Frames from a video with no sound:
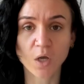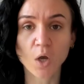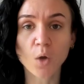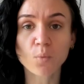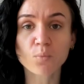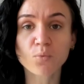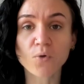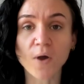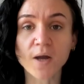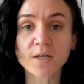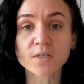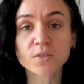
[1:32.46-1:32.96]

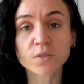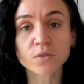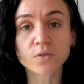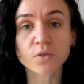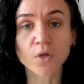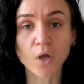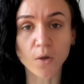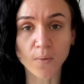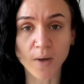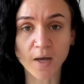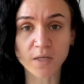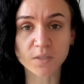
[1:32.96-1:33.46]
Brands that
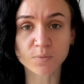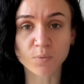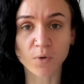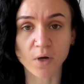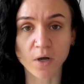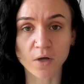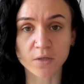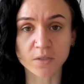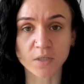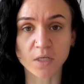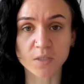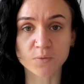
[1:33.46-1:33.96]
know how to
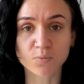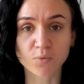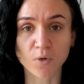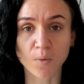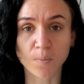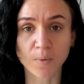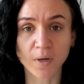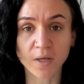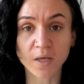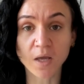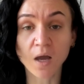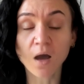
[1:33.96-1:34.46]
prioritize
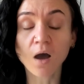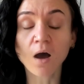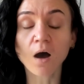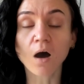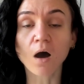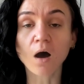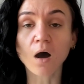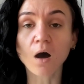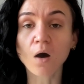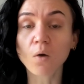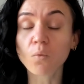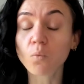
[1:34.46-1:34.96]
properly
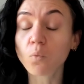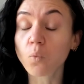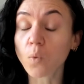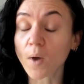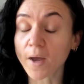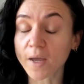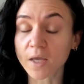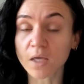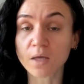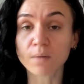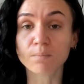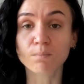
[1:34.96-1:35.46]
are
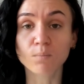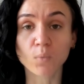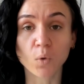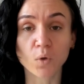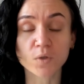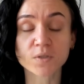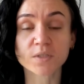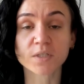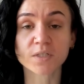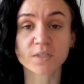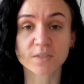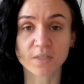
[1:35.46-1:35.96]
way more
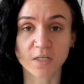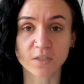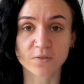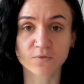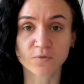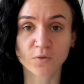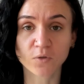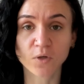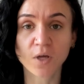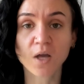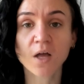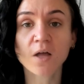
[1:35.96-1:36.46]

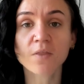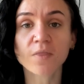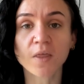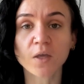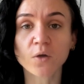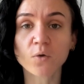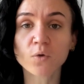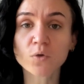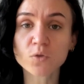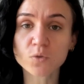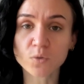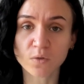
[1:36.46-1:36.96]
successful. They
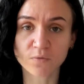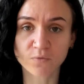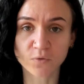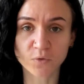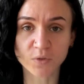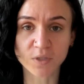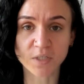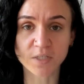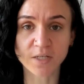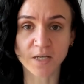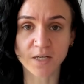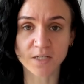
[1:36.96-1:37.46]
also avoid
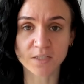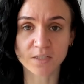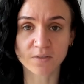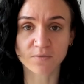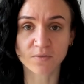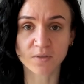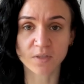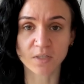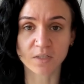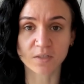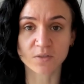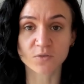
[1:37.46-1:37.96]
the negative
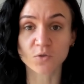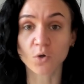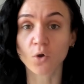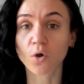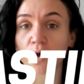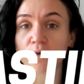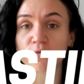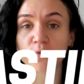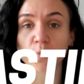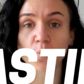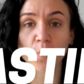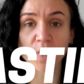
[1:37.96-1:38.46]
things of
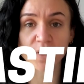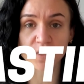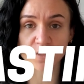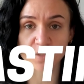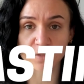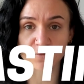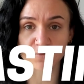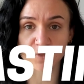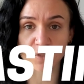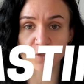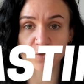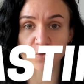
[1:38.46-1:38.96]
wasting
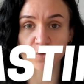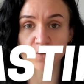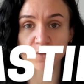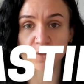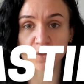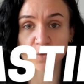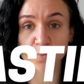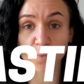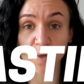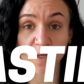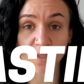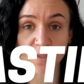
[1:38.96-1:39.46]
resources,
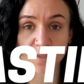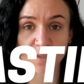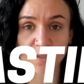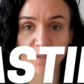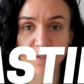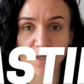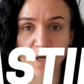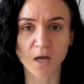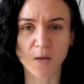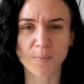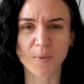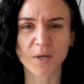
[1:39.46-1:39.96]
wasting
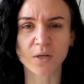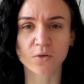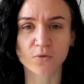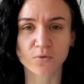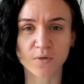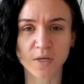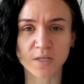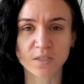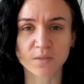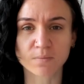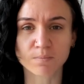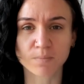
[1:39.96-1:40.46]
time, and
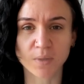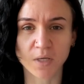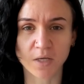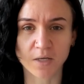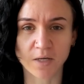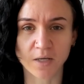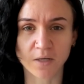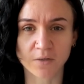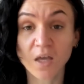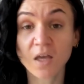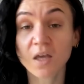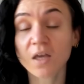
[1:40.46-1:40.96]
creating
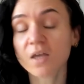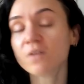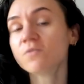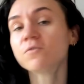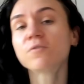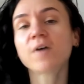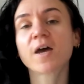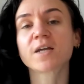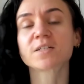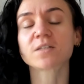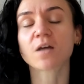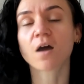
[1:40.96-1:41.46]
burnout. In
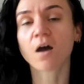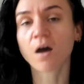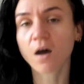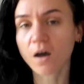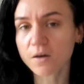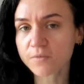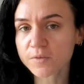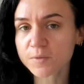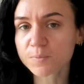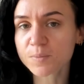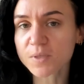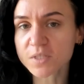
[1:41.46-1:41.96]
fact,
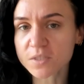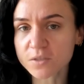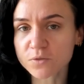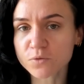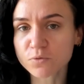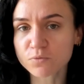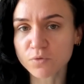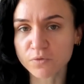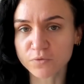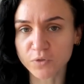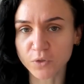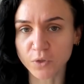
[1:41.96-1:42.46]
Harvard Business
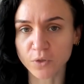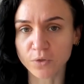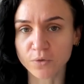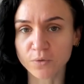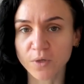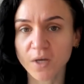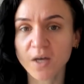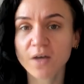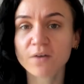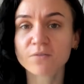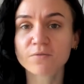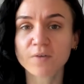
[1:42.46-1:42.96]
Review
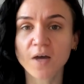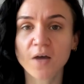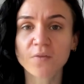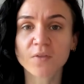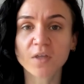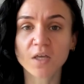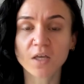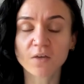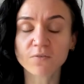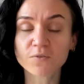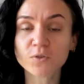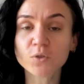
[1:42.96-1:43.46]
found
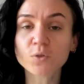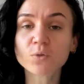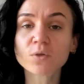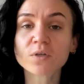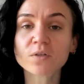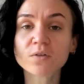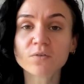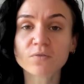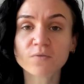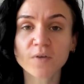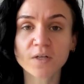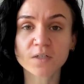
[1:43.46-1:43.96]
that if you can
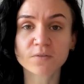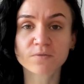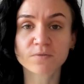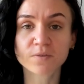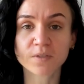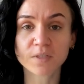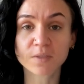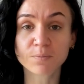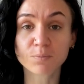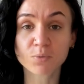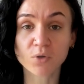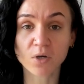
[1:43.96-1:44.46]

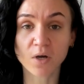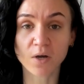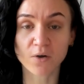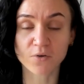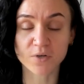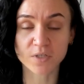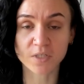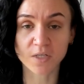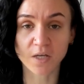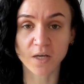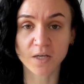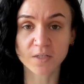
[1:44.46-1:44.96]
effectively
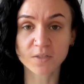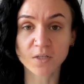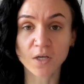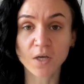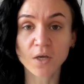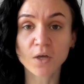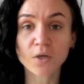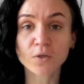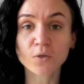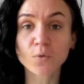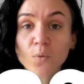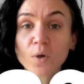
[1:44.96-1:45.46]
prioritize,
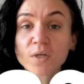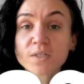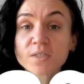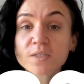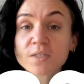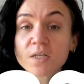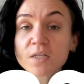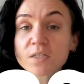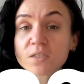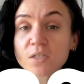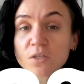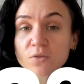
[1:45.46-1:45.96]
you are
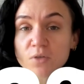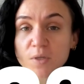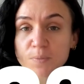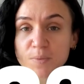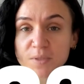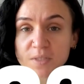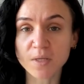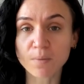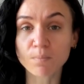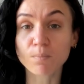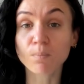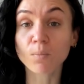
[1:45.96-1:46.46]

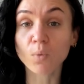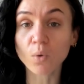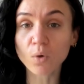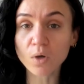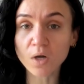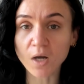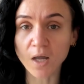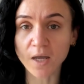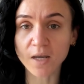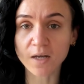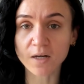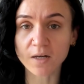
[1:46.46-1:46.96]
63% more
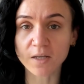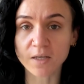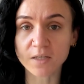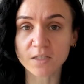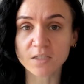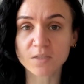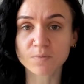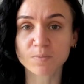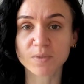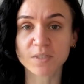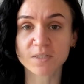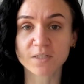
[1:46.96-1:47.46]
likely
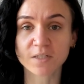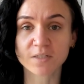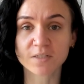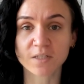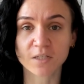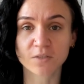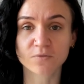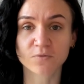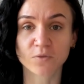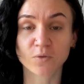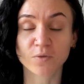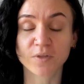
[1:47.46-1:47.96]
to be
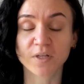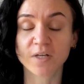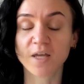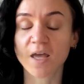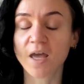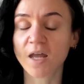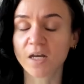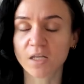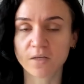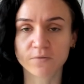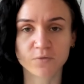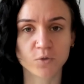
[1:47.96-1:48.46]
successful than
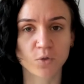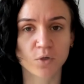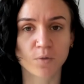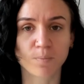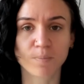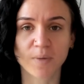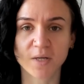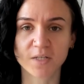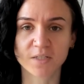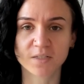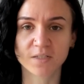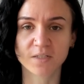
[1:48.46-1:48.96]
any of your
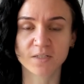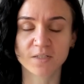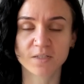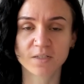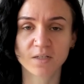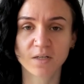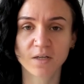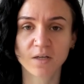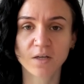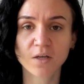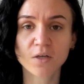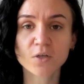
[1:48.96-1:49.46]
competitors.
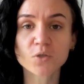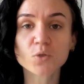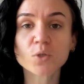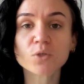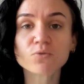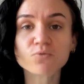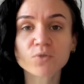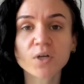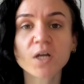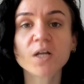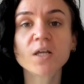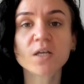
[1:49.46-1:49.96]
So it
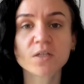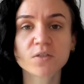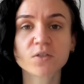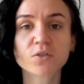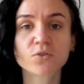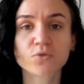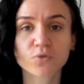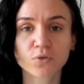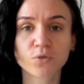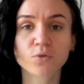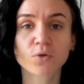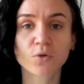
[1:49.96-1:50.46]
really is a
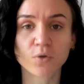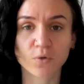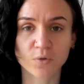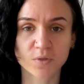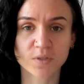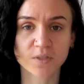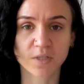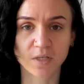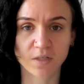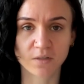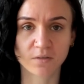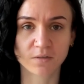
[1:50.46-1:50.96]
true core
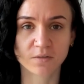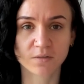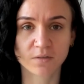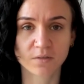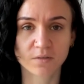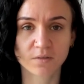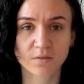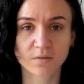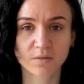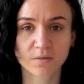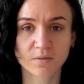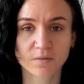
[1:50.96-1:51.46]
skill.
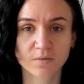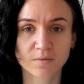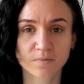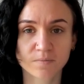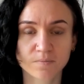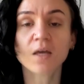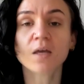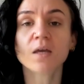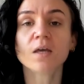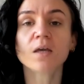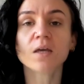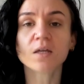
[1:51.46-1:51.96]

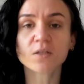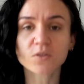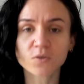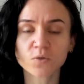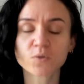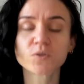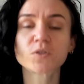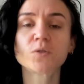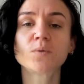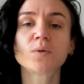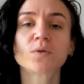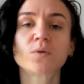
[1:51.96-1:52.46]
It's
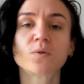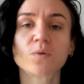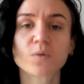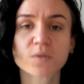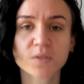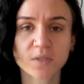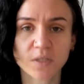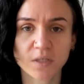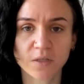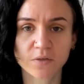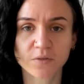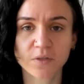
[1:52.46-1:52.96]
also a core
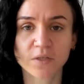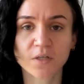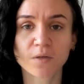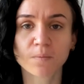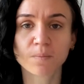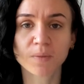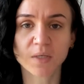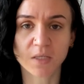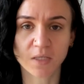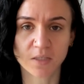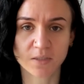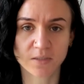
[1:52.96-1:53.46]
skill that can
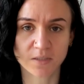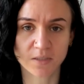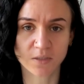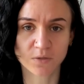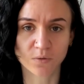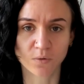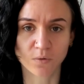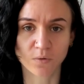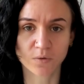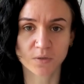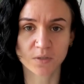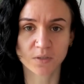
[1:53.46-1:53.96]
be easily
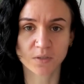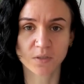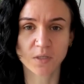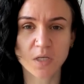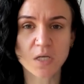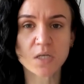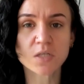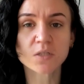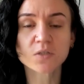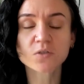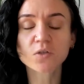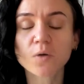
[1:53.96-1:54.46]
taught.
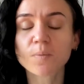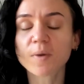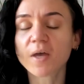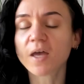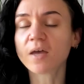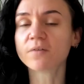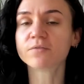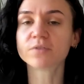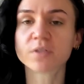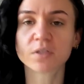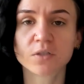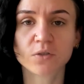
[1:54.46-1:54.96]
Stop
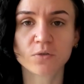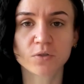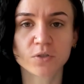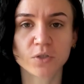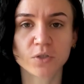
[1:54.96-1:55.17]
everything you're